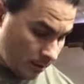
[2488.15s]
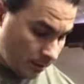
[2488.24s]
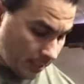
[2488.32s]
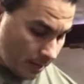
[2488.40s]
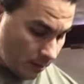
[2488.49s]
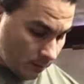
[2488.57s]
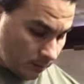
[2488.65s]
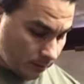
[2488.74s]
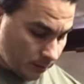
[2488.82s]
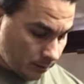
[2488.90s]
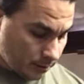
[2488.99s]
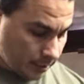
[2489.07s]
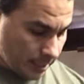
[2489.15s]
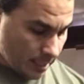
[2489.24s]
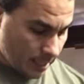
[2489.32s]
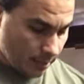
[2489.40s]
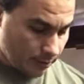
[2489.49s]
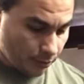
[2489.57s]
Now, see
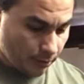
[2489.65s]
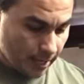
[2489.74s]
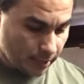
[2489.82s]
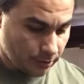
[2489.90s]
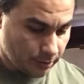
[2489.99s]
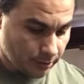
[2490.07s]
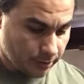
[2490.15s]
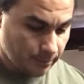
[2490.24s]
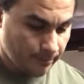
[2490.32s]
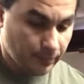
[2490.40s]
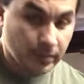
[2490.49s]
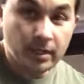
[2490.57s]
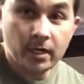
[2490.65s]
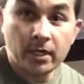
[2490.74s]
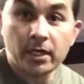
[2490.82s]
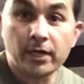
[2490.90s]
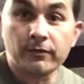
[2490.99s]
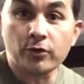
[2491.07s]
how your crank turns?
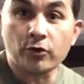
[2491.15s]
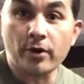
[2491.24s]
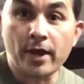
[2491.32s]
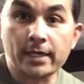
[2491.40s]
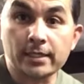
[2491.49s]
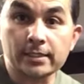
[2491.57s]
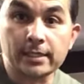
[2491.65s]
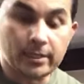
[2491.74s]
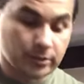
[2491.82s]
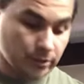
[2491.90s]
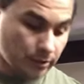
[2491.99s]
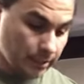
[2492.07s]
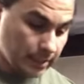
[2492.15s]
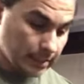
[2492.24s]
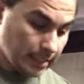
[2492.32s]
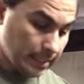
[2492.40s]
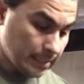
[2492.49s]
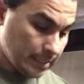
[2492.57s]
If your crank does not turn this
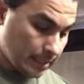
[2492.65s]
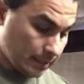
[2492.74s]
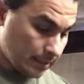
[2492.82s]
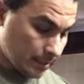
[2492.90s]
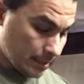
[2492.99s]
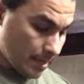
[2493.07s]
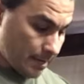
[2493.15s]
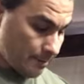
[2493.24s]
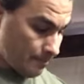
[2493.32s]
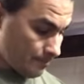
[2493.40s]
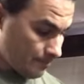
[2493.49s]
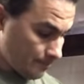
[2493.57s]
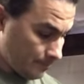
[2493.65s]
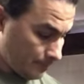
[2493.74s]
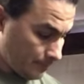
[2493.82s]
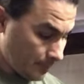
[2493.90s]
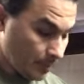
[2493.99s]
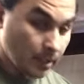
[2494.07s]
easy at this time,
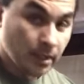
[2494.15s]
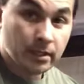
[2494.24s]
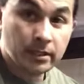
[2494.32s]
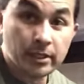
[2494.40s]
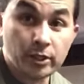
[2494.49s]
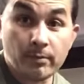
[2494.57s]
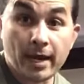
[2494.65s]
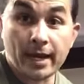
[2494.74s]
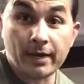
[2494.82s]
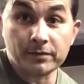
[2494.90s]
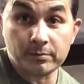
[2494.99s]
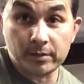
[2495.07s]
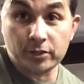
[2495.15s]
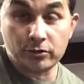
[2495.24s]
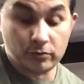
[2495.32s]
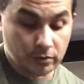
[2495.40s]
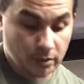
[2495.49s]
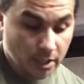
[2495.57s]
then you might have some
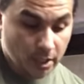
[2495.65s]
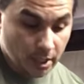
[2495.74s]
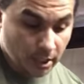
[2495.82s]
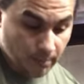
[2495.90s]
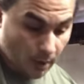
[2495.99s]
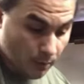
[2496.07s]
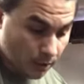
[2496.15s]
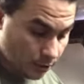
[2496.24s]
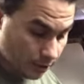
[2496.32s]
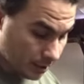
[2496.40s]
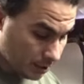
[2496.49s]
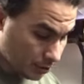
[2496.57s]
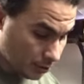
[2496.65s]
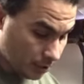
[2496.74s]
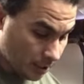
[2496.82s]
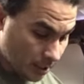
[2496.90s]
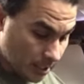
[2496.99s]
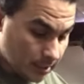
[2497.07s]
issues. You might want to look and
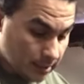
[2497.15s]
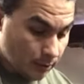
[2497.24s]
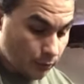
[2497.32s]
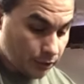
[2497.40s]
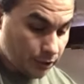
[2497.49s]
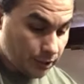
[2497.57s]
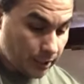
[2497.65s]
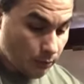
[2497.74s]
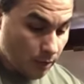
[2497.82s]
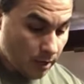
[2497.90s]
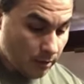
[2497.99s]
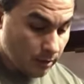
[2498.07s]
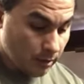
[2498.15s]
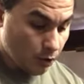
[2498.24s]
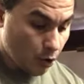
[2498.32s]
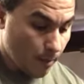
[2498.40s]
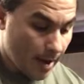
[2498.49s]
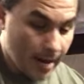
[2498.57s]
see what you did wrong. Go
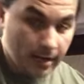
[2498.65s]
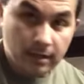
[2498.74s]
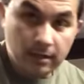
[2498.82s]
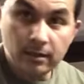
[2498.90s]
back.